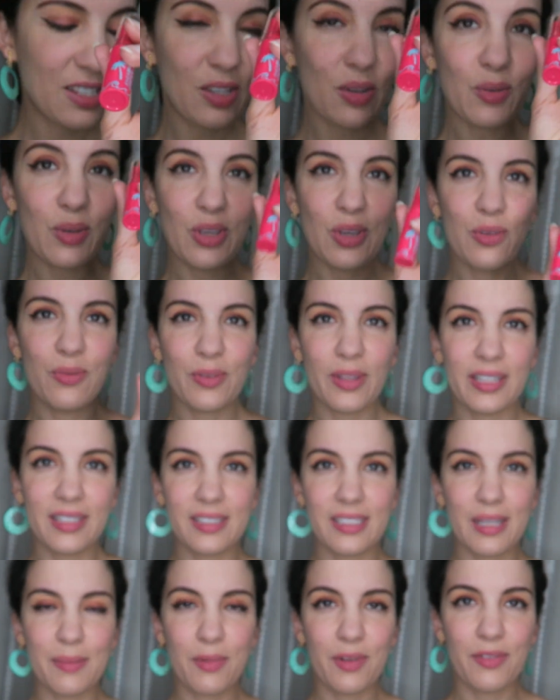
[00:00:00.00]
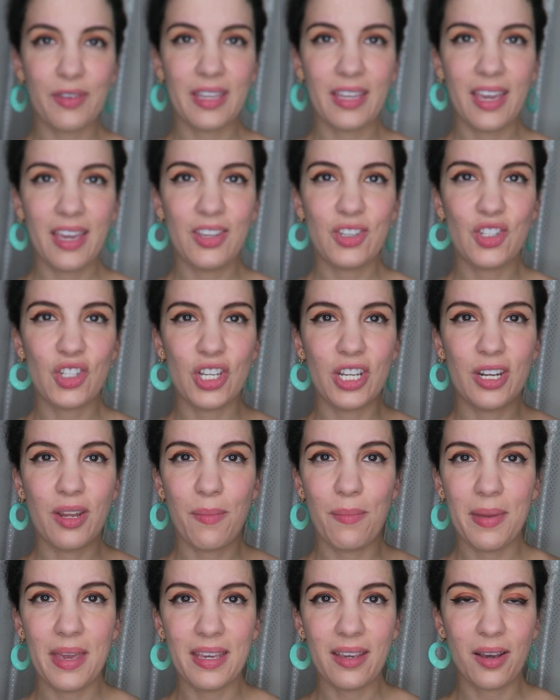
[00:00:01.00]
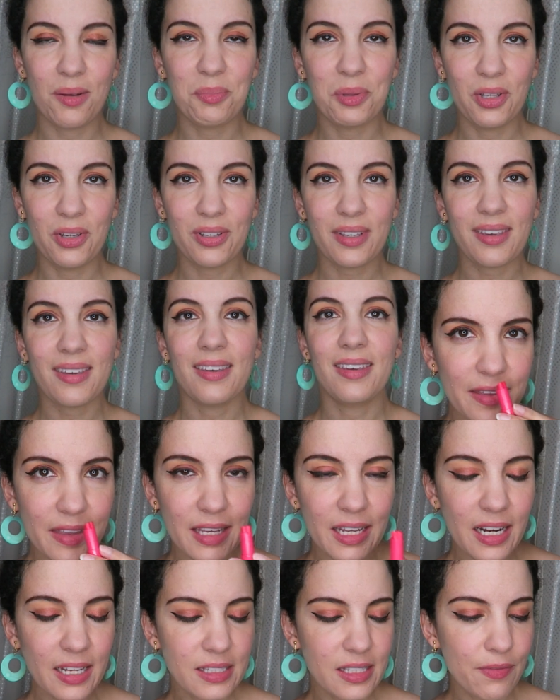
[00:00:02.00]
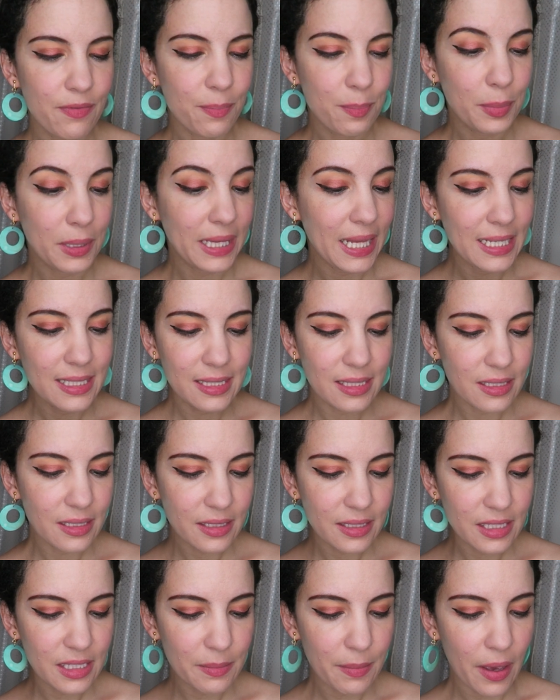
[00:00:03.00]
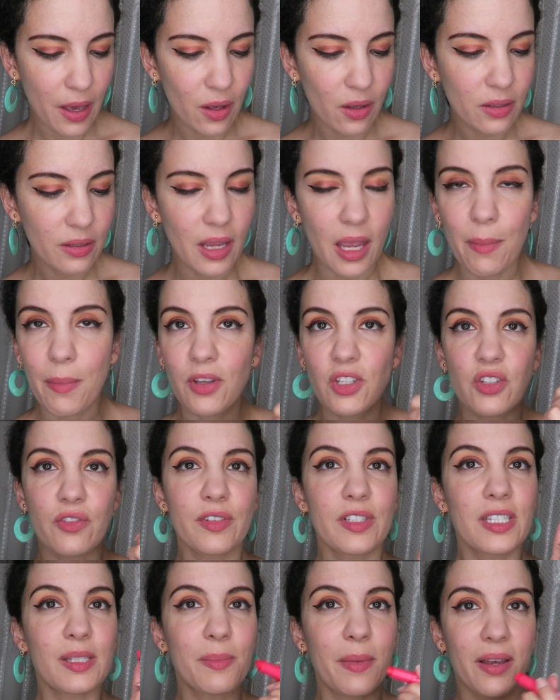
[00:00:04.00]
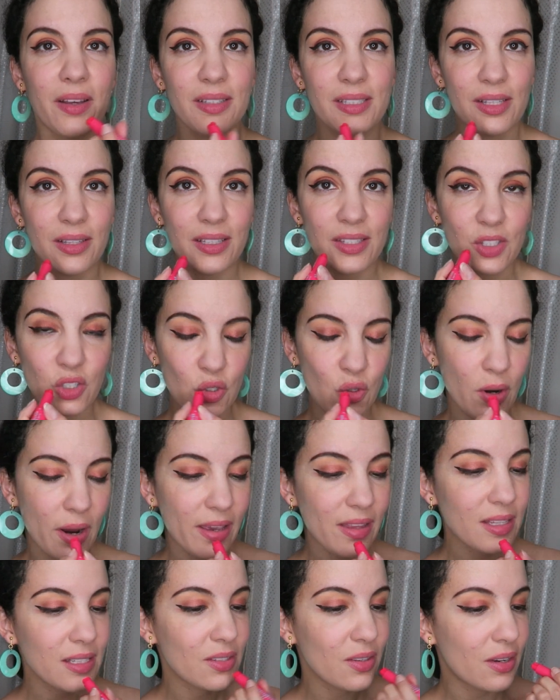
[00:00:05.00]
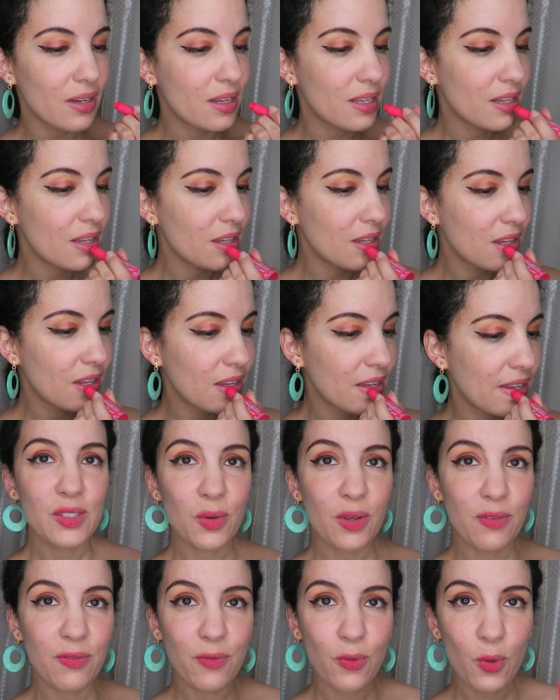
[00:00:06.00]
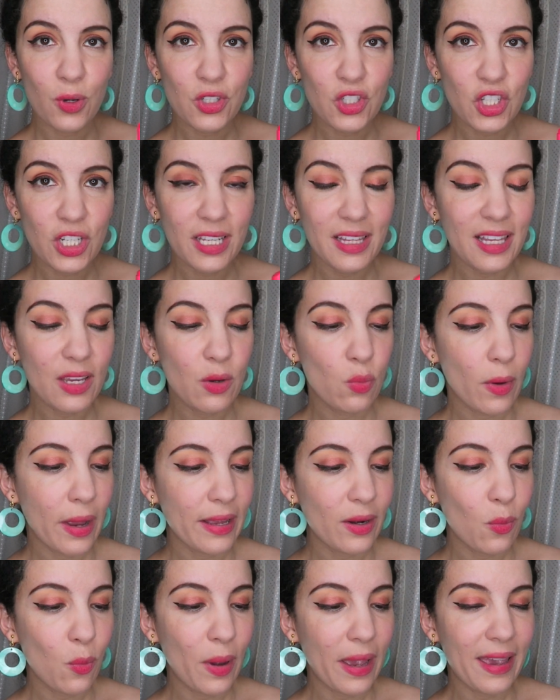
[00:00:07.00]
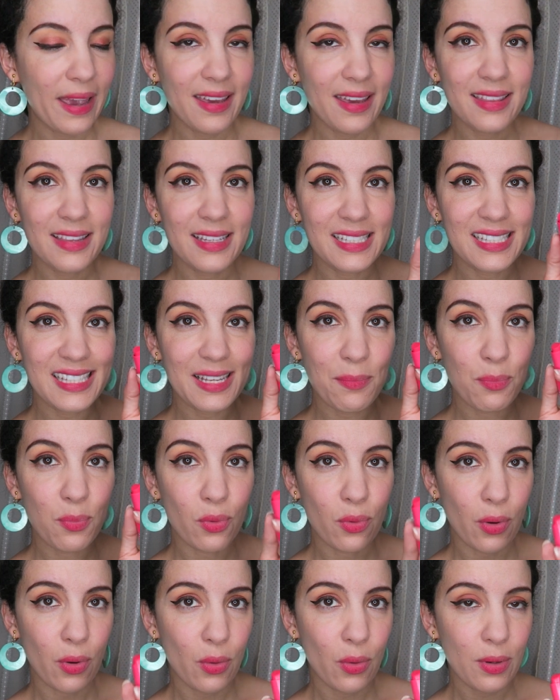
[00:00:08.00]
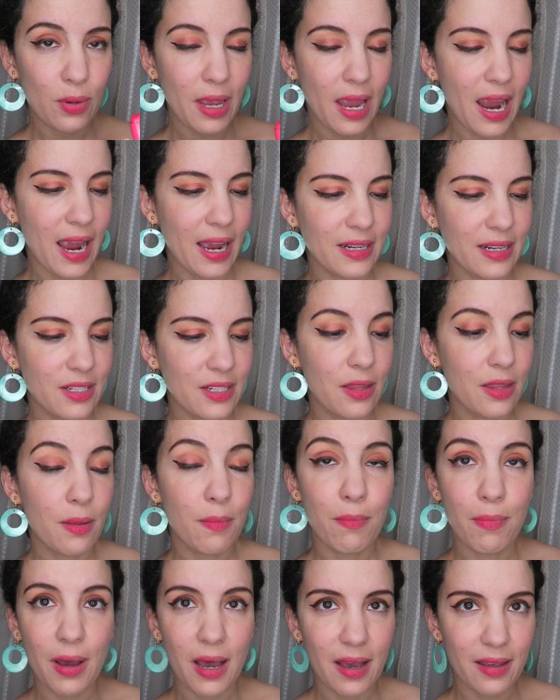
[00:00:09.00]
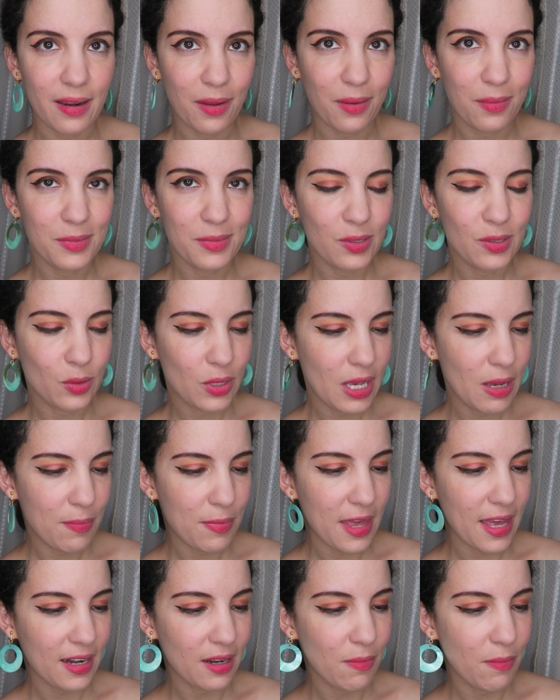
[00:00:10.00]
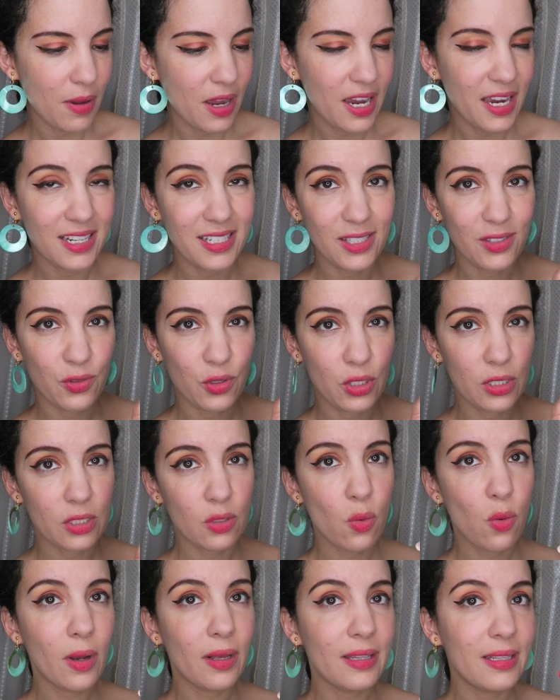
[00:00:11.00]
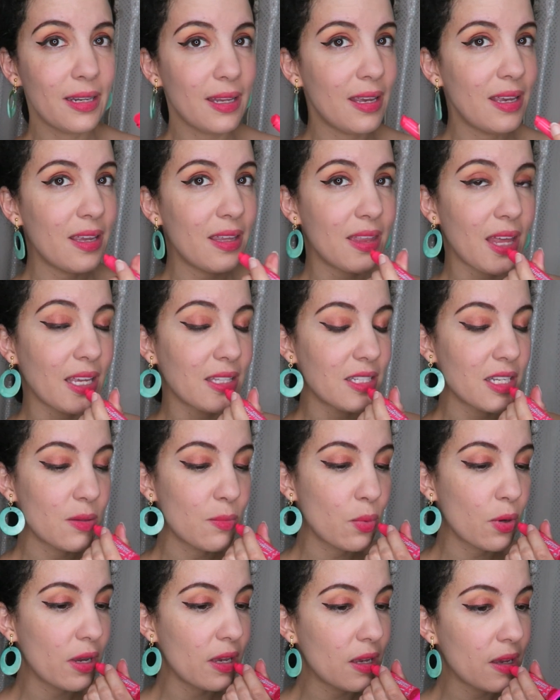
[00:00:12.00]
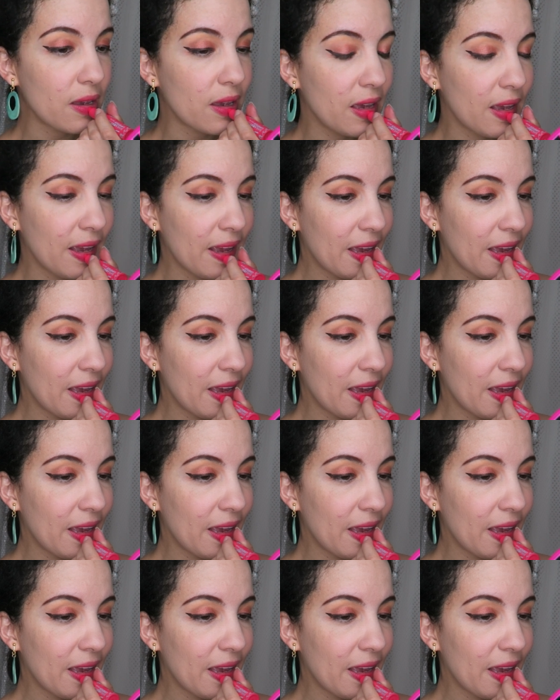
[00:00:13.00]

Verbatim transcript: So cute for like a summer vacation makeup look. I think it has a pleasant smell, not much of a smell. So let's try this on. So unfortunately, right away, this broke at the bottom. So keep that in mind as far as quality, that did break.